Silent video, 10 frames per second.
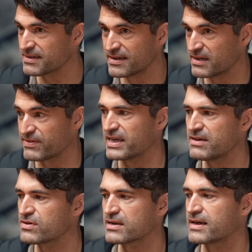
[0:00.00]
In fact,
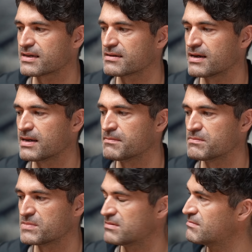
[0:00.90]
even like,
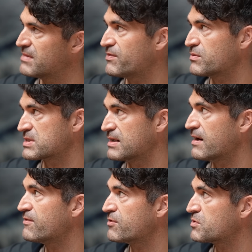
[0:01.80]
um, if there was
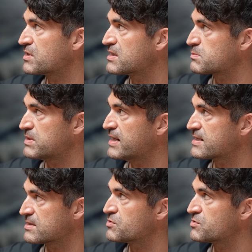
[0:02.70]
life on one of these planets,